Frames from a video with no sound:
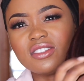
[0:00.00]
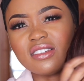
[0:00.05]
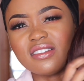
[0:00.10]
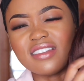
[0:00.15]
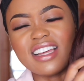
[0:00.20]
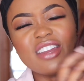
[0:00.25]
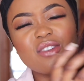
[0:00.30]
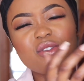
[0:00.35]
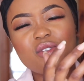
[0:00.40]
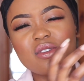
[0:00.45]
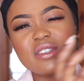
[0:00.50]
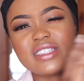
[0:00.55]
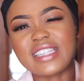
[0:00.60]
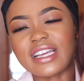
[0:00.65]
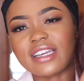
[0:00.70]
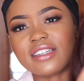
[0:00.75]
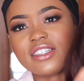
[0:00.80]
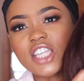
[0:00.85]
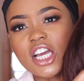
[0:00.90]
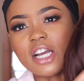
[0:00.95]
I don't know, it's
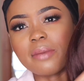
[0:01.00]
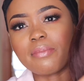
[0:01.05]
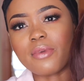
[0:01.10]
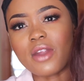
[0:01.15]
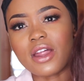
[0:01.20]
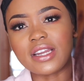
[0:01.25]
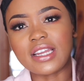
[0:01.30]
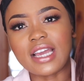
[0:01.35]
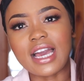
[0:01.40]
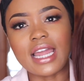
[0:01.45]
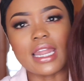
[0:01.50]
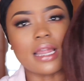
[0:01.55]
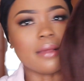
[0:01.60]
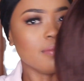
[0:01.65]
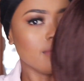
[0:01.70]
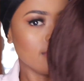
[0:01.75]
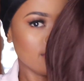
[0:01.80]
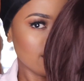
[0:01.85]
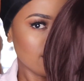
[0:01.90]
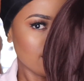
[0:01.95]
like a dark brown color.
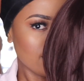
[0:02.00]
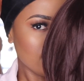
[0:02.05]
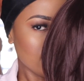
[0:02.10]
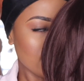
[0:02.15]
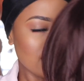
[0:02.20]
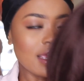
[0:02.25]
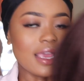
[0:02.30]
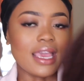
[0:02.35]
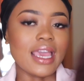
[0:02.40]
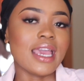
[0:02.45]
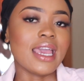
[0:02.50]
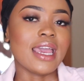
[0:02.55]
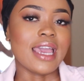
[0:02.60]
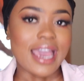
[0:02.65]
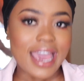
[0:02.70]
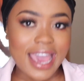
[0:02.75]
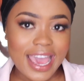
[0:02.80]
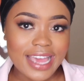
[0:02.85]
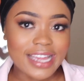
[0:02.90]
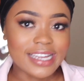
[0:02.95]

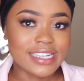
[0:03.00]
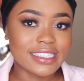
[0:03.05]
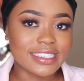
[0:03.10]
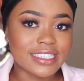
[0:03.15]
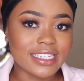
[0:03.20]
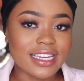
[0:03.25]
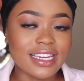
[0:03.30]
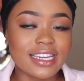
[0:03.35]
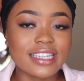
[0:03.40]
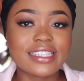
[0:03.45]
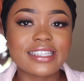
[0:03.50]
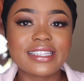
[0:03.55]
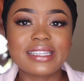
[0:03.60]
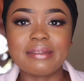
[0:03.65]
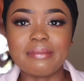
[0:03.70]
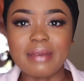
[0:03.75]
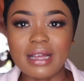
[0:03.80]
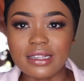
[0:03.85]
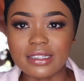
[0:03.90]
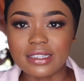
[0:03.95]
And it
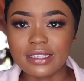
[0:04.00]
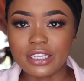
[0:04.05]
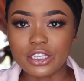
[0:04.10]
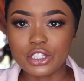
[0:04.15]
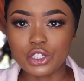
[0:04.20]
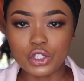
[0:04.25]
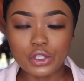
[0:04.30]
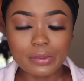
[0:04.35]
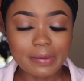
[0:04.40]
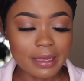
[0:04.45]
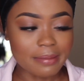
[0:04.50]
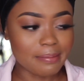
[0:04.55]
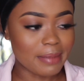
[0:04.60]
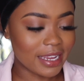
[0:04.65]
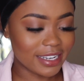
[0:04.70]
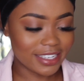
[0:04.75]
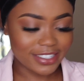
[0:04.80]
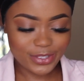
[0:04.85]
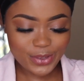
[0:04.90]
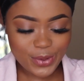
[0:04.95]
smells super
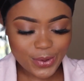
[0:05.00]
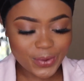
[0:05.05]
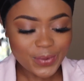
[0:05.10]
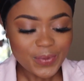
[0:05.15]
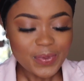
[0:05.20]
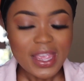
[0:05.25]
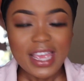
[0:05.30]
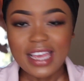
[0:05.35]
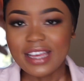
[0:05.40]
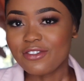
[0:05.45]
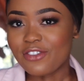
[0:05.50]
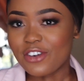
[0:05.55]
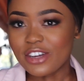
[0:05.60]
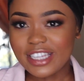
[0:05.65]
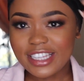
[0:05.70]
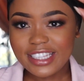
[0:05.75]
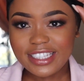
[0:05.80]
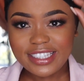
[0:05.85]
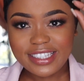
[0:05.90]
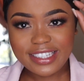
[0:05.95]
bad. So for
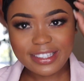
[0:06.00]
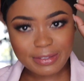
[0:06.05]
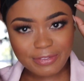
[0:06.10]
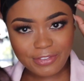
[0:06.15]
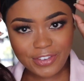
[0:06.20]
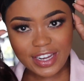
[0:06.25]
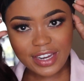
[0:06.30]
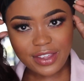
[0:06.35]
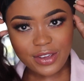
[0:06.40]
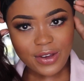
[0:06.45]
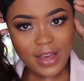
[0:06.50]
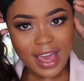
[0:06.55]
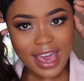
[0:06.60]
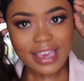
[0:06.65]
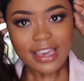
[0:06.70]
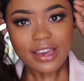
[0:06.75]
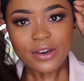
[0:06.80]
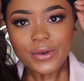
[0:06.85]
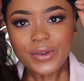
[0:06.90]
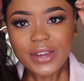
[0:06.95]
this video,
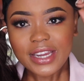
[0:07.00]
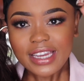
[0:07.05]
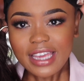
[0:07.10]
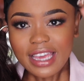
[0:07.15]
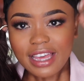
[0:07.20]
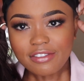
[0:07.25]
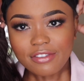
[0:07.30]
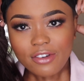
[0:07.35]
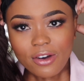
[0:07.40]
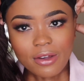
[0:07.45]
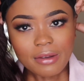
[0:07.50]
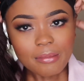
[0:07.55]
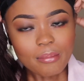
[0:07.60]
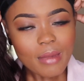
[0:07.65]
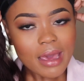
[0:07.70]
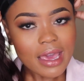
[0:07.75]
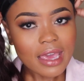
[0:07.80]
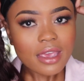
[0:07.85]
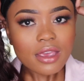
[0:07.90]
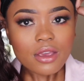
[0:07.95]
I already have on
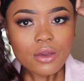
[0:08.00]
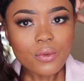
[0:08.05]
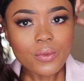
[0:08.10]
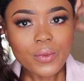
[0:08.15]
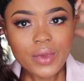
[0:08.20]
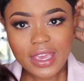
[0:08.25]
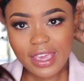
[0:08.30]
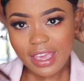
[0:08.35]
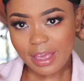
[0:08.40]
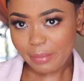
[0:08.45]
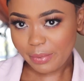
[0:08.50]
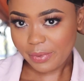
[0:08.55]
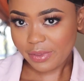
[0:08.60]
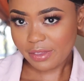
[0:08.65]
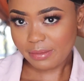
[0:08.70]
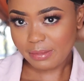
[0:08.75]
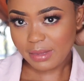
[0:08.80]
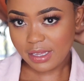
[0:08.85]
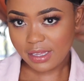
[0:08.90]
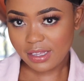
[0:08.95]
my wig cap
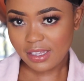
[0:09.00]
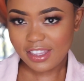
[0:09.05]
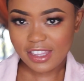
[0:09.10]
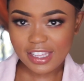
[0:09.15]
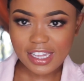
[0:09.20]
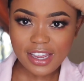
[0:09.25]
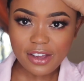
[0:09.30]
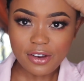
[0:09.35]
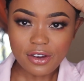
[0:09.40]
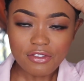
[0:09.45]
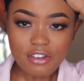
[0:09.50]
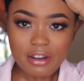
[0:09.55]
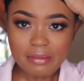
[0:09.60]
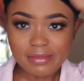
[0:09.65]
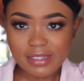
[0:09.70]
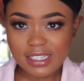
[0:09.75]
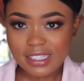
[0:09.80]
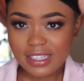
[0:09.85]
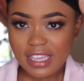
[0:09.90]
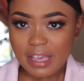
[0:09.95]
with me that I got
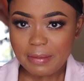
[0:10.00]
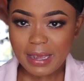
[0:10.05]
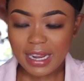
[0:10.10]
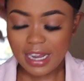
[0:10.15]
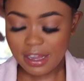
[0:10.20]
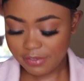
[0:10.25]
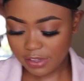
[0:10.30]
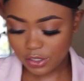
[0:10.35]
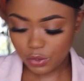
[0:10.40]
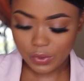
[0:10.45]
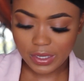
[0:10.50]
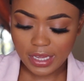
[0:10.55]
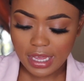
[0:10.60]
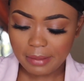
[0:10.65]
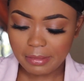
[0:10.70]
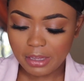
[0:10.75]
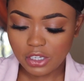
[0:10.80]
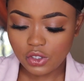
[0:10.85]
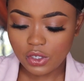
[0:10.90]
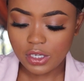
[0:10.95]
from Discam. I love this wig
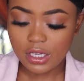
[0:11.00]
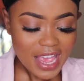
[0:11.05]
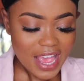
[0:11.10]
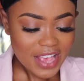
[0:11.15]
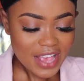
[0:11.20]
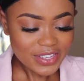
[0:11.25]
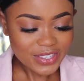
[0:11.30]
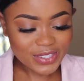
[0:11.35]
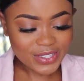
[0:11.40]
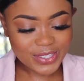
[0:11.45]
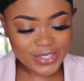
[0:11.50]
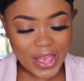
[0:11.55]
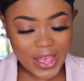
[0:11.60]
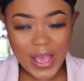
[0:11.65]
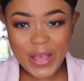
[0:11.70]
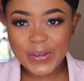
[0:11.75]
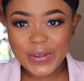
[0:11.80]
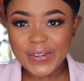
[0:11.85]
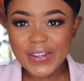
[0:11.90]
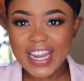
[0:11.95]
cap actually. So
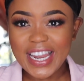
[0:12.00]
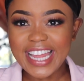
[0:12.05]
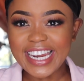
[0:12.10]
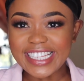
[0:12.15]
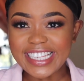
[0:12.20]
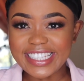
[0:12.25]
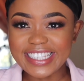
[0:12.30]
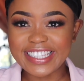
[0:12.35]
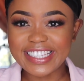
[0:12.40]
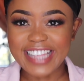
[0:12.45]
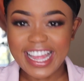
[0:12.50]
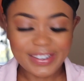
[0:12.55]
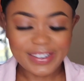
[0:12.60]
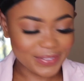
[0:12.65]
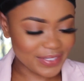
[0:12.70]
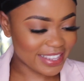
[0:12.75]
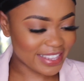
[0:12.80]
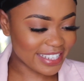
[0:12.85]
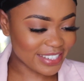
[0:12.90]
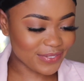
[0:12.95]
let us start
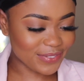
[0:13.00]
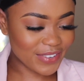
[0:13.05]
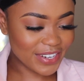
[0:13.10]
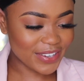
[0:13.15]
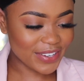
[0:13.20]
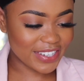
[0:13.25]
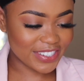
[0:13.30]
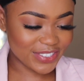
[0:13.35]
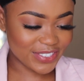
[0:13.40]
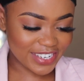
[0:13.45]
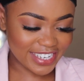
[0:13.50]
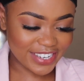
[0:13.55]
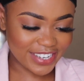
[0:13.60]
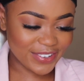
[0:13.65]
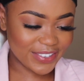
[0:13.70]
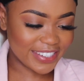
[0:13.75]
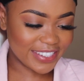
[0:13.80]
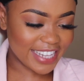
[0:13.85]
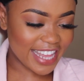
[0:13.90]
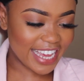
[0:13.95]
with this video actually,
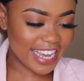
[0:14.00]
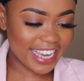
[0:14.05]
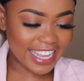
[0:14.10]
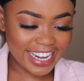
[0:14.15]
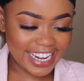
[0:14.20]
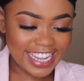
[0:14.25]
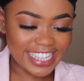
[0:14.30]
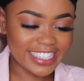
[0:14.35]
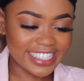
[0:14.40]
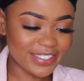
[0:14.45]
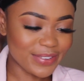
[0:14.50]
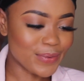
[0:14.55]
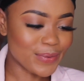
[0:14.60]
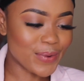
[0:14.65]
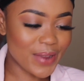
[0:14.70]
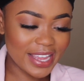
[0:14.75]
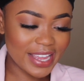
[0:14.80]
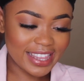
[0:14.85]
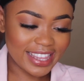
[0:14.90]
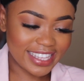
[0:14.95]
y'all. Like, let's
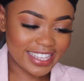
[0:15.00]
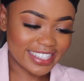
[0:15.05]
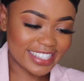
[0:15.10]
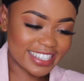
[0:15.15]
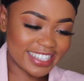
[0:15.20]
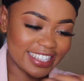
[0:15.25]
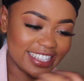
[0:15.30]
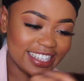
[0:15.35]
wear this.